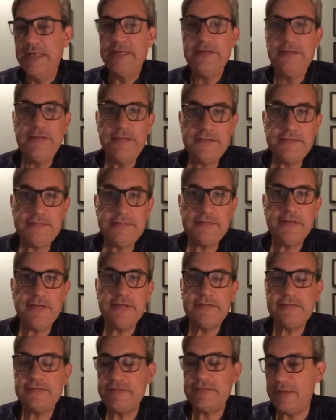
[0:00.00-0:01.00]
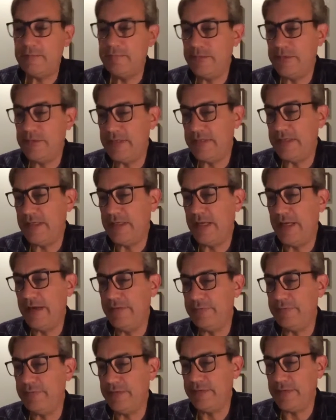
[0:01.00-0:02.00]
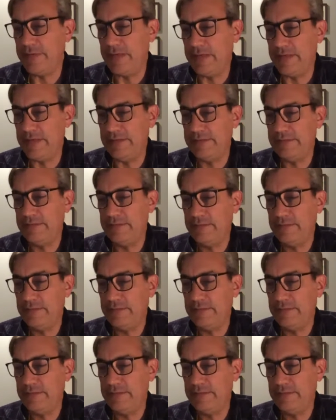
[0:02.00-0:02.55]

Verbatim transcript: disassembling everything.